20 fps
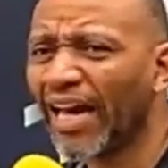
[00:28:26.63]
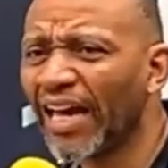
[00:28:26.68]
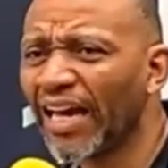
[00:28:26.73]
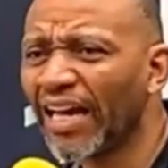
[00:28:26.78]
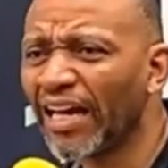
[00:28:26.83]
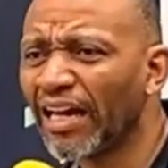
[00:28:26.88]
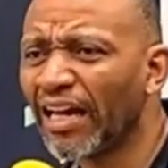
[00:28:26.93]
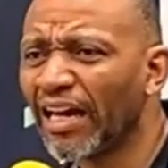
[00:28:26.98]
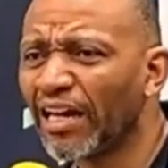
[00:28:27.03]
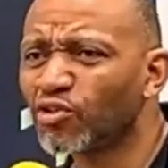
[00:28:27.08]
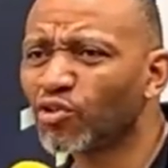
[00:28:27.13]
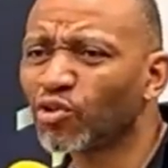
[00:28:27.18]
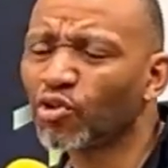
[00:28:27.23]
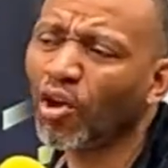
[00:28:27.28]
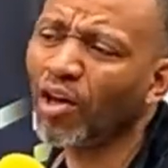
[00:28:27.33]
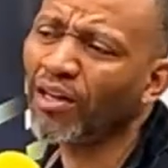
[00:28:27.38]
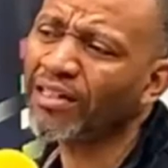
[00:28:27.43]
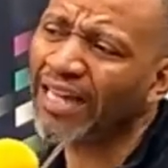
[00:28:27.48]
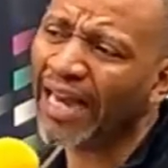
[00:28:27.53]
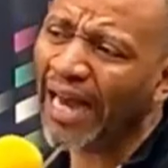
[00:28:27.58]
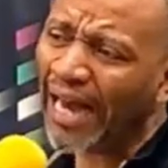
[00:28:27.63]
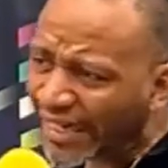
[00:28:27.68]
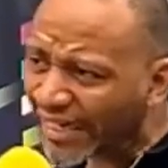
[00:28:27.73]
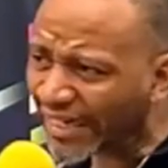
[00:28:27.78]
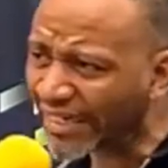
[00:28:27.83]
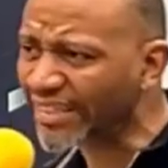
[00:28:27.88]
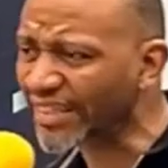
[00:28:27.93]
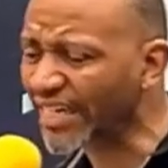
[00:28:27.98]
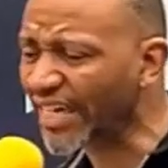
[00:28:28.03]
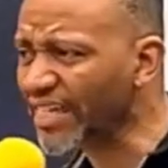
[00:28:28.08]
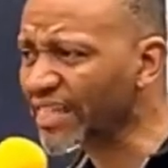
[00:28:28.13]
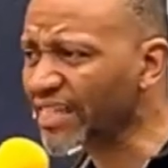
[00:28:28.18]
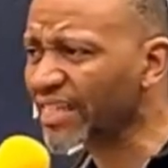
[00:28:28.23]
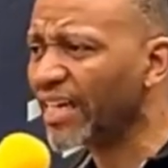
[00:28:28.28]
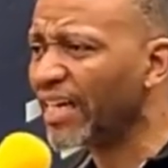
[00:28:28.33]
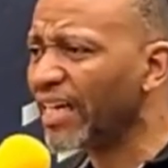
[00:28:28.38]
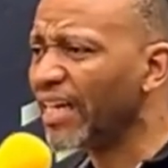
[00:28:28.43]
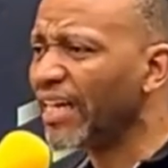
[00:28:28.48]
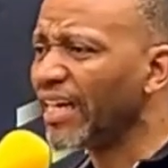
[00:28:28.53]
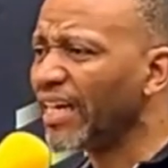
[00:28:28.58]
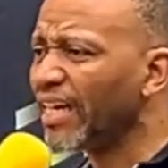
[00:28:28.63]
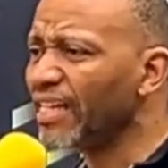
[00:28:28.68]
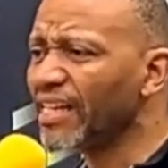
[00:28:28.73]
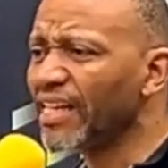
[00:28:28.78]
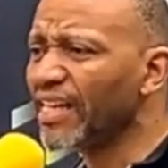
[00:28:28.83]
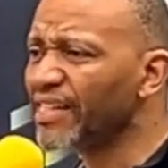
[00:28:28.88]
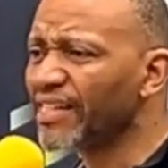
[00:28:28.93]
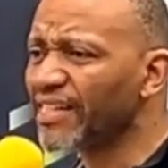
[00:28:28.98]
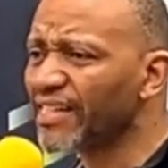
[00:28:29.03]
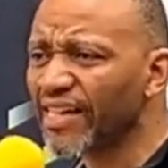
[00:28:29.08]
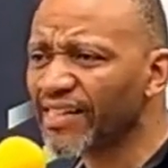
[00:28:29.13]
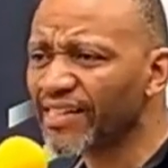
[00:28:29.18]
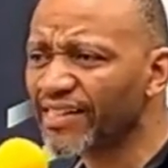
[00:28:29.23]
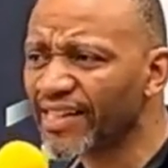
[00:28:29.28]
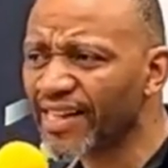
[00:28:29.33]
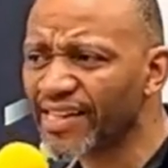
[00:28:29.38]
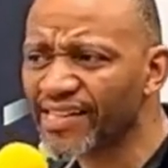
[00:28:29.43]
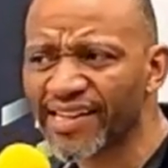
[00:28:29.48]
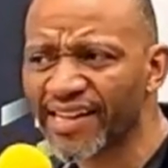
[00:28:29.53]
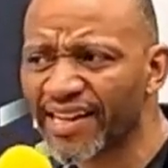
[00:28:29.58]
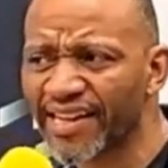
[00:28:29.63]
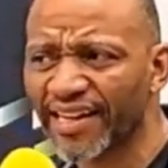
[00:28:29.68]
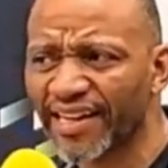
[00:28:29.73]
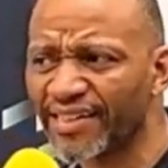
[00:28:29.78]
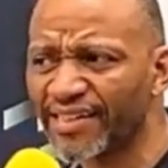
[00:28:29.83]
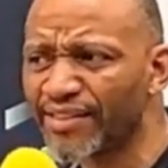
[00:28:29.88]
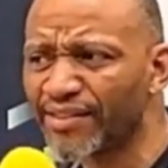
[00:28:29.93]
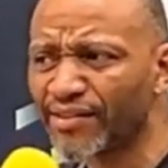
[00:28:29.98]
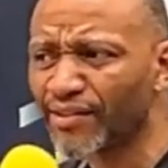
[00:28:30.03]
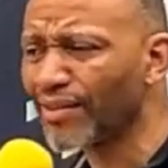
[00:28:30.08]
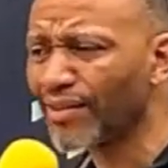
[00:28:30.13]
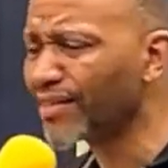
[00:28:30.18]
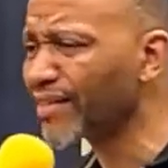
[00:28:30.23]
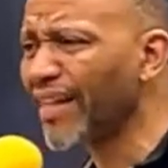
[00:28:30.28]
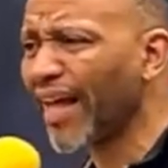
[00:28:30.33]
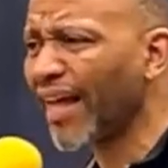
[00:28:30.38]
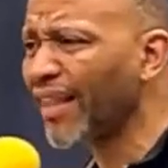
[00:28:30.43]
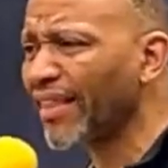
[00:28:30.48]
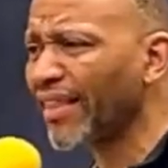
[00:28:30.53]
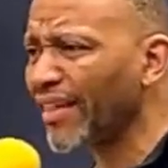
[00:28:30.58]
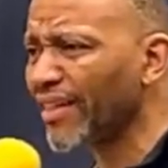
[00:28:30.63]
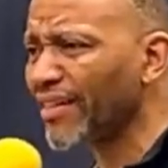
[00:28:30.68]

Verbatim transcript: uh, to god a hundred years it's just a second so it's nothing